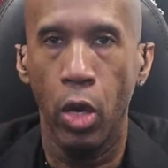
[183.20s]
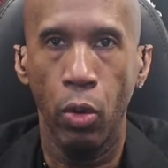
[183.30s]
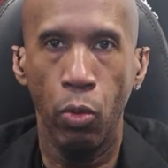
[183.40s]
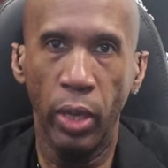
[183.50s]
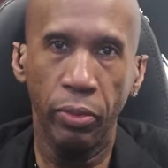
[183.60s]

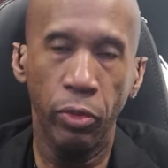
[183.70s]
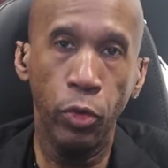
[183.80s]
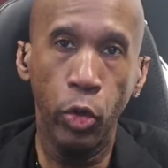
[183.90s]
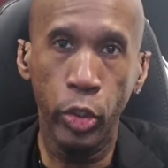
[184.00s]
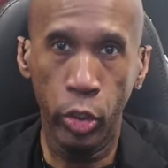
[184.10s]
Welcome to
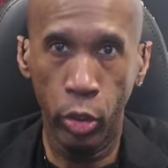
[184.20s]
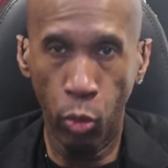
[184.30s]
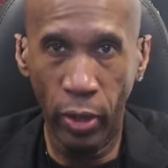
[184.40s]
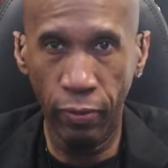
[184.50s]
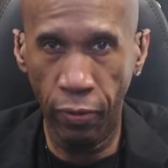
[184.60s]
4C's
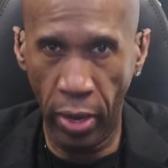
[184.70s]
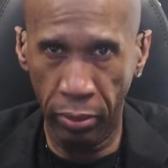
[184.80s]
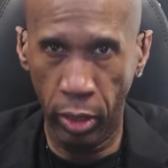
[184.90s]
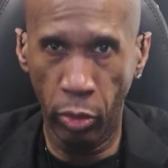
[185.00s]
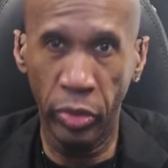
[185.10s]
One
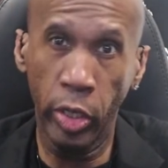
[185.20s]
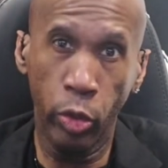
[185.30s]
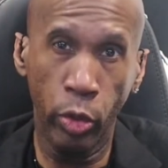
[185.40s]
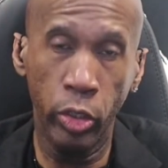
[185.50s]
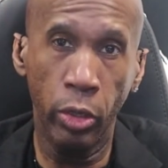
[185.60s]
Family, where we share
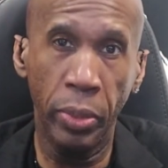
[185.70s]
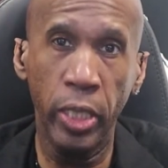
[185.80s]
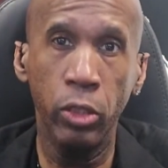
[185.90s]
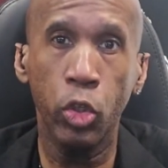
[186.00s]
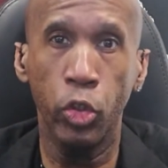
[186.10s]
thoughts and
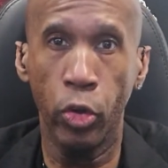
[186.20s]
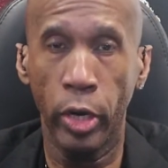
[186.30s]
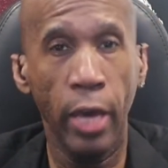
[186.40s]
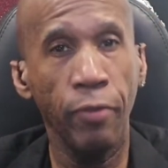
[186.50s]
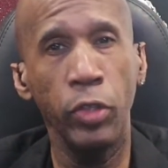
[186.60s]
opinions concerning
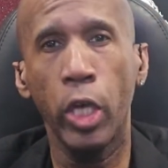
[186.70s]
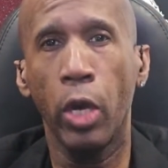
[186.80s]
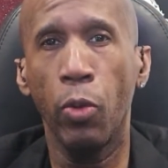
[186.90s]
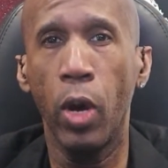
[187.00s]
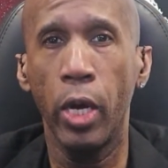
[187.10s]
life in
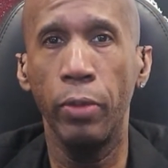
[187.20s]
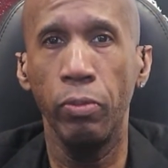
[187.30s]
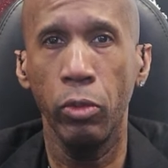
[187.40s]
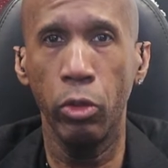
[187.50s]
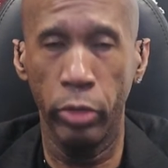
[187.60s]
Taiwan,
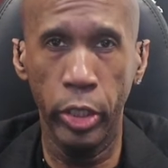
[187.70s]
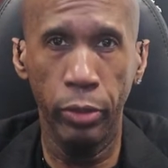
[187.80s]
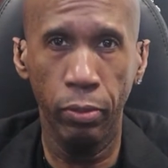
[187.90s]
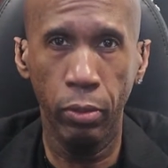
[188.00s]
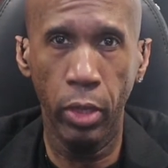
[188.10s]
the
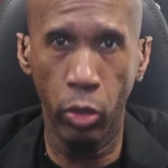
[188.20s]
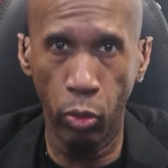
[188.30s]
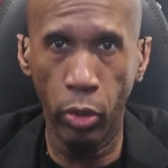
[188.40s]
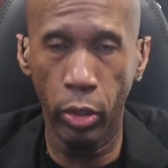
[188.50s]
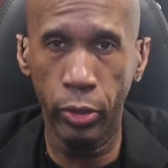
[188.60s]
region, and the
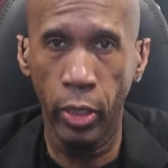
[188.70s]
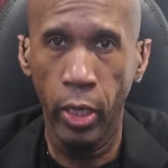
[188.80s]
world.